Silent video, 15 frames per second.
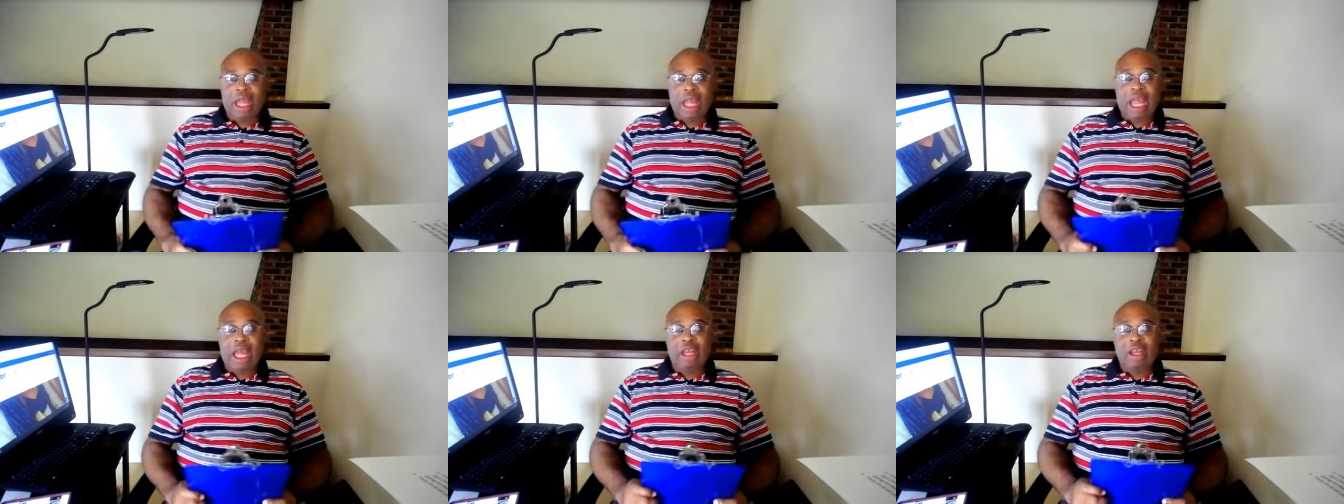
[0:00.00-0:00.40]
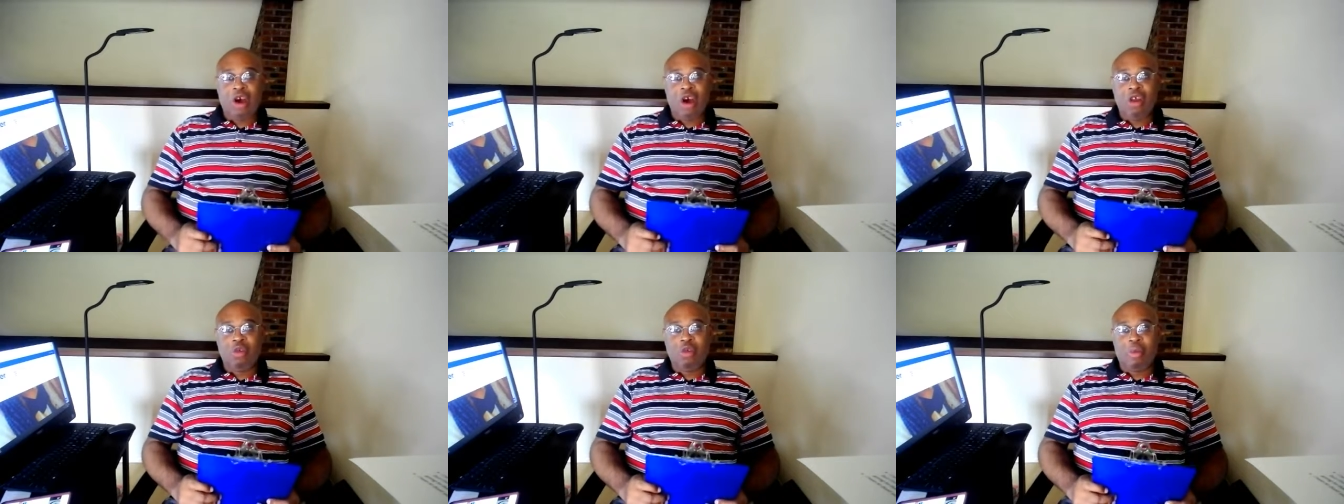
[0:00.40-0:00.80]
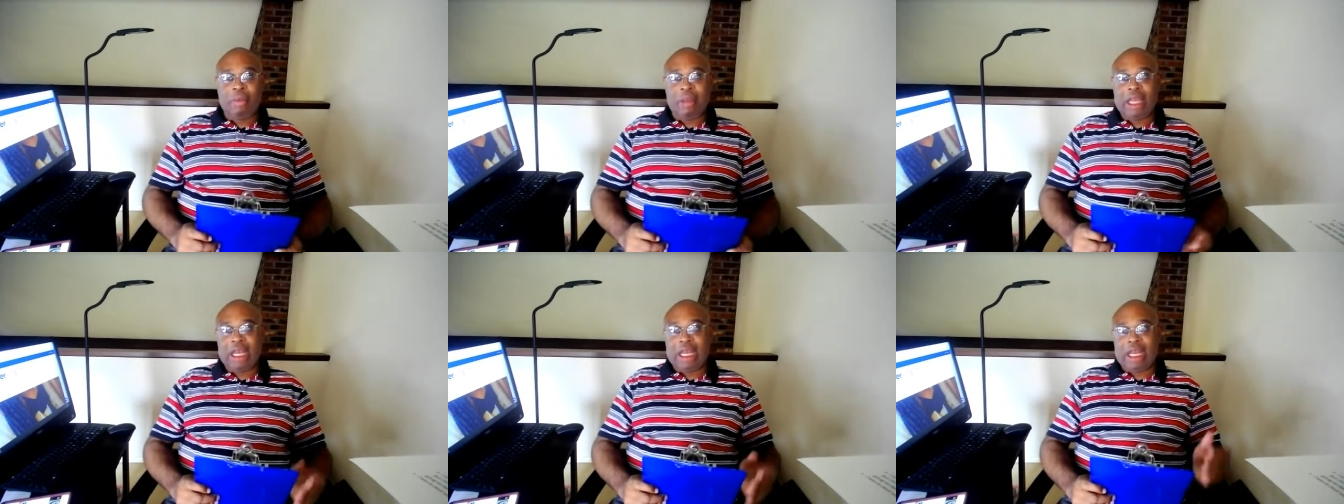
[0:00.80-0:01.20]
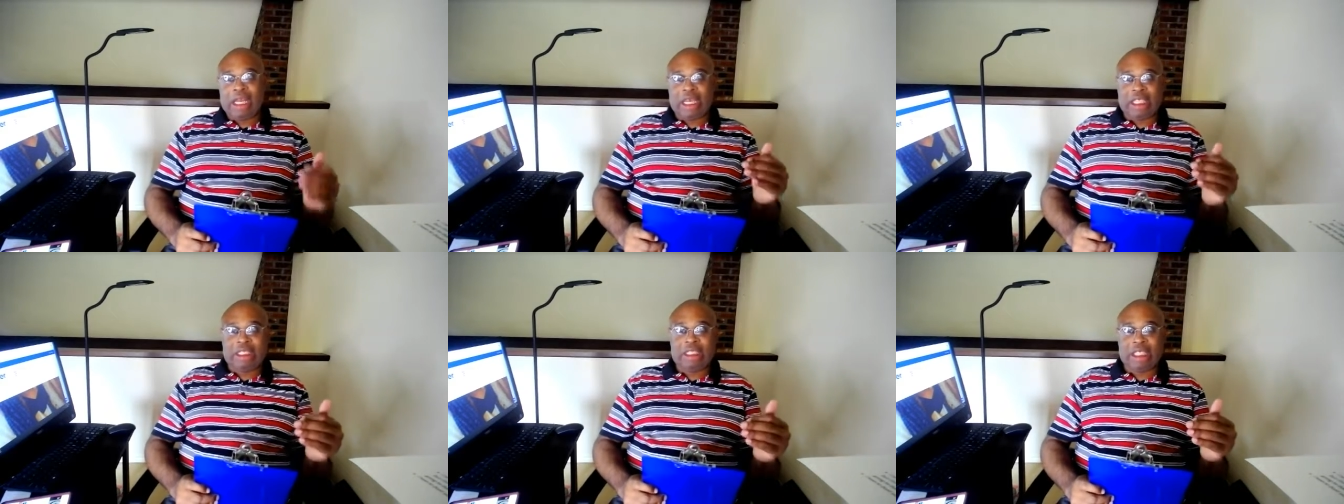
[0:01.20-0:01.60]
And those will be in
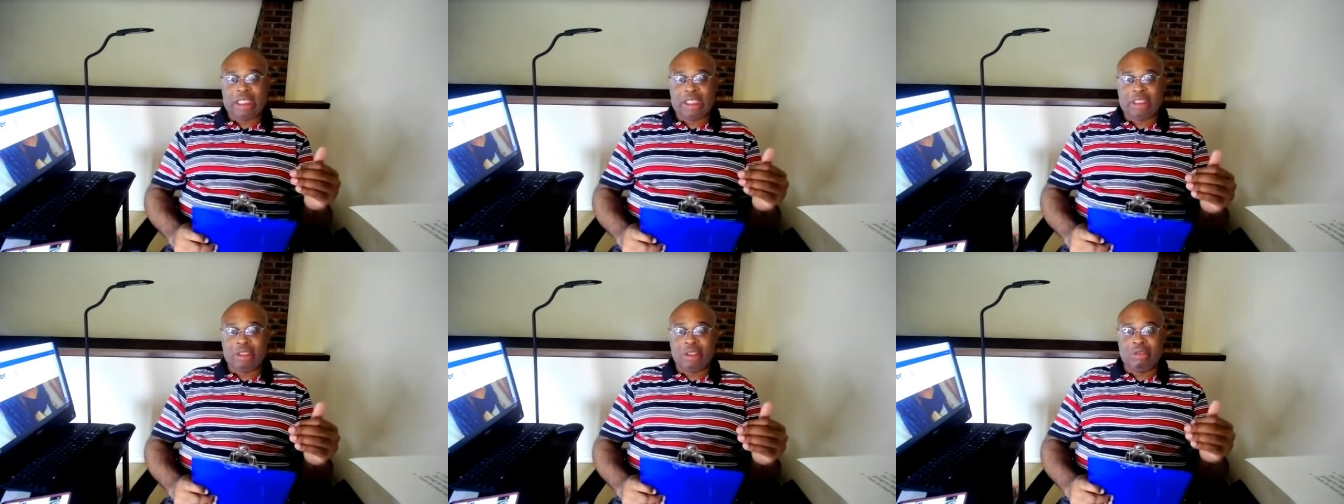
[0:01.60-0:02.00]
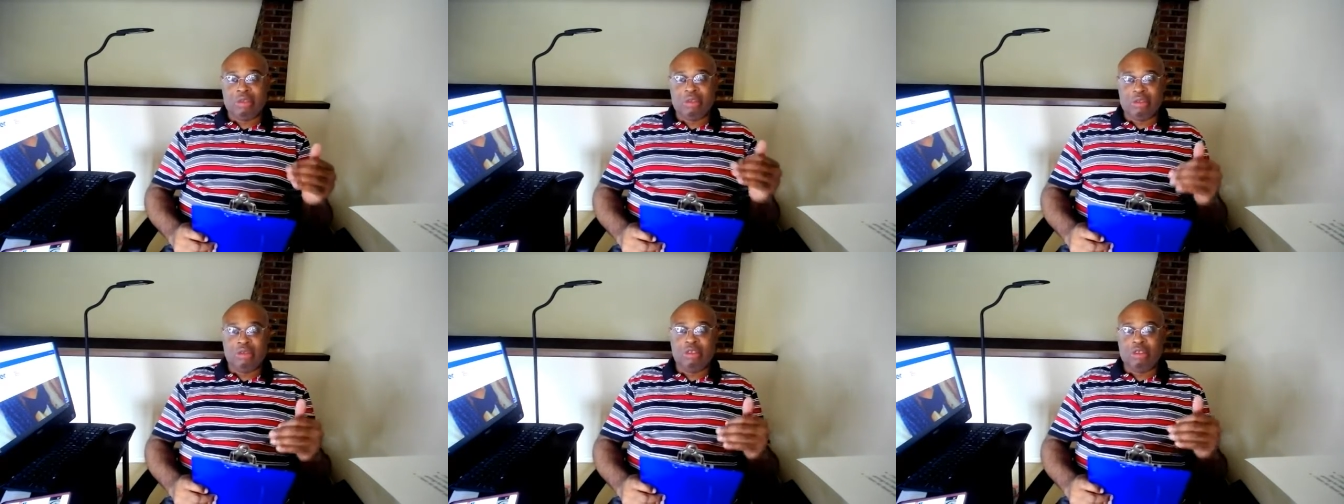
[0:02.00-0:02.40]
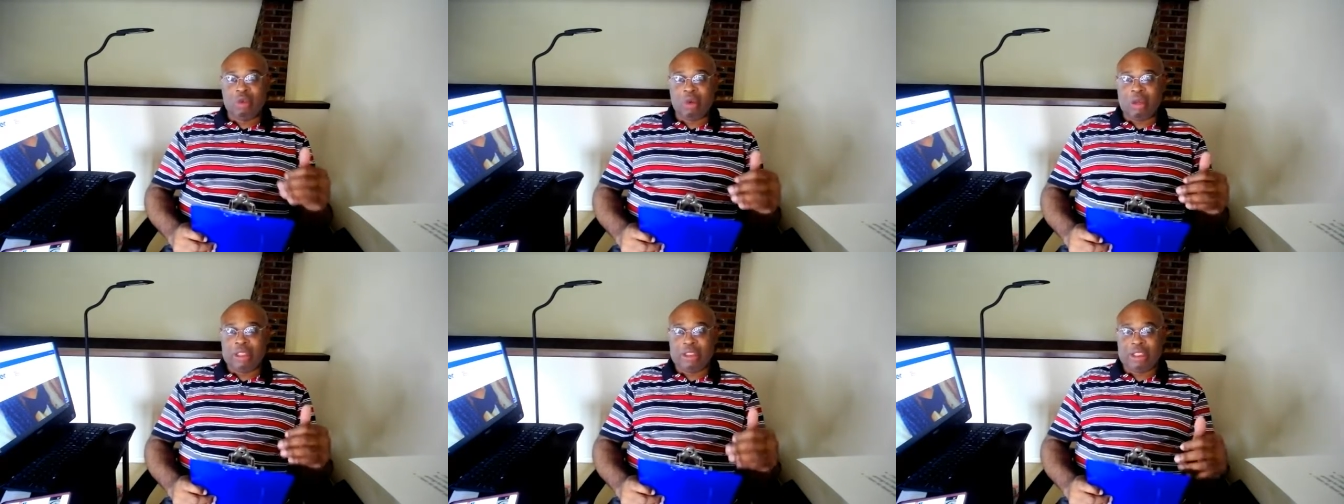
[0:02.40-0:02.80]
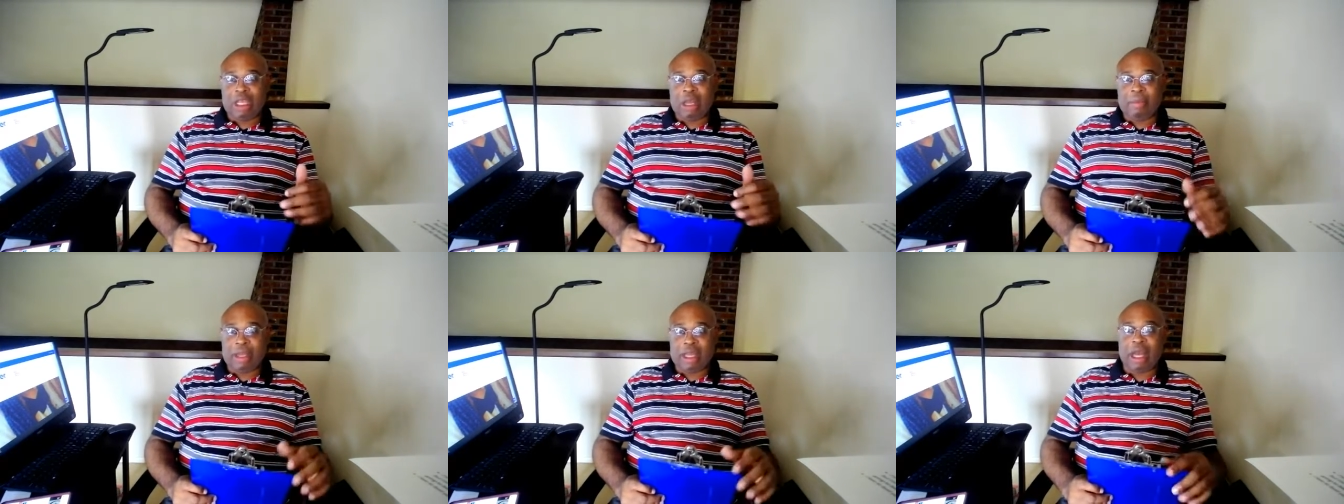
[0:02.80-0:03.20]
addition to new stories
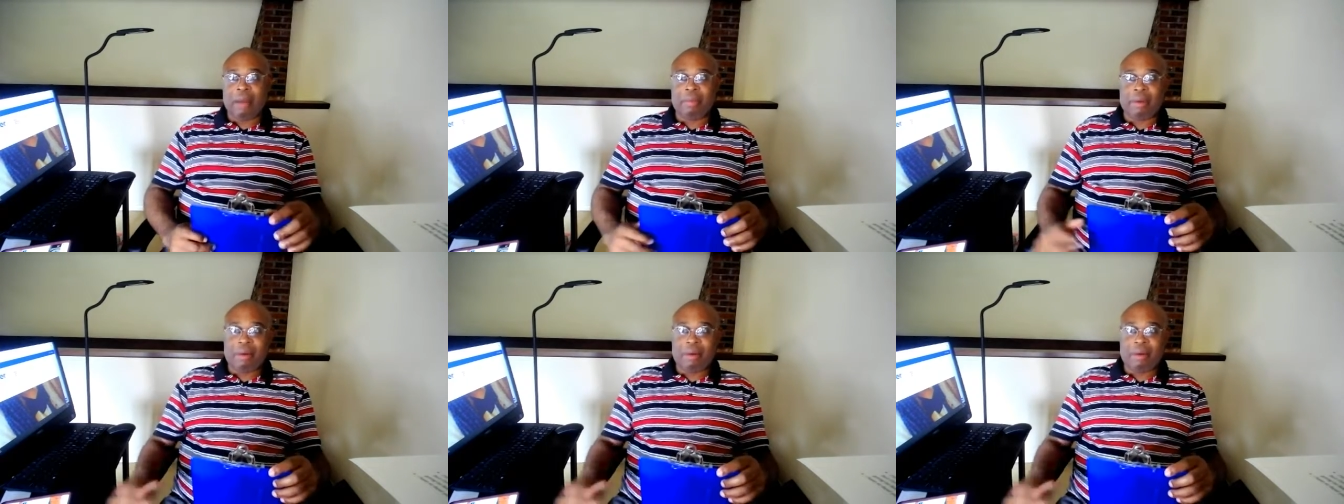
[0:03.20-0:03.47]
coming up.